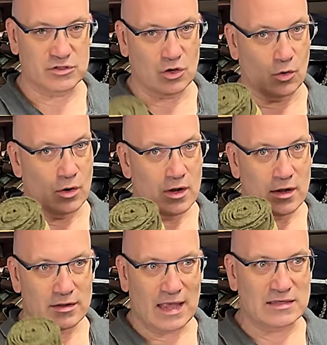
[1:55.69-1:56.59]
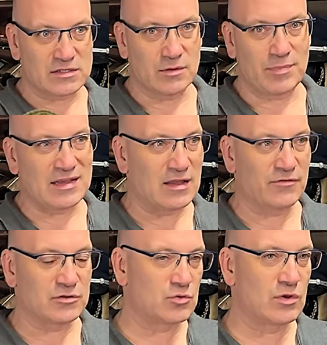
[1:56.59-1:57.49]
So that's the big
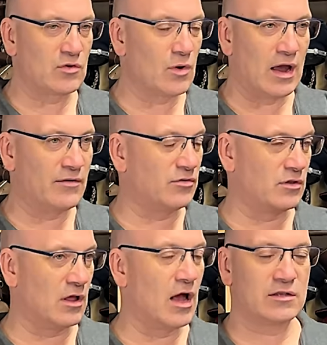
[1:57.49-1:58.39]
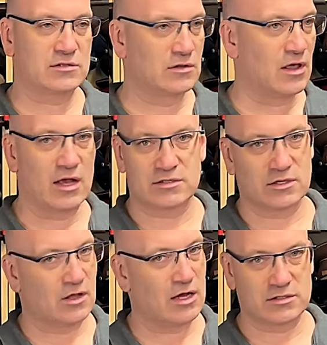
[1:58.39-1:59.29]
difference between two. I have lots and lots
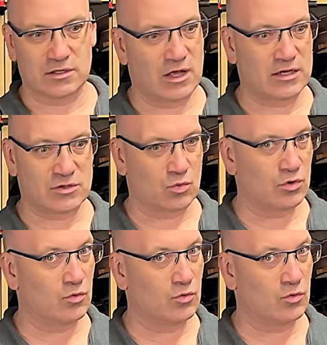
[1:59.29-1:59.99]
and lots and lots of World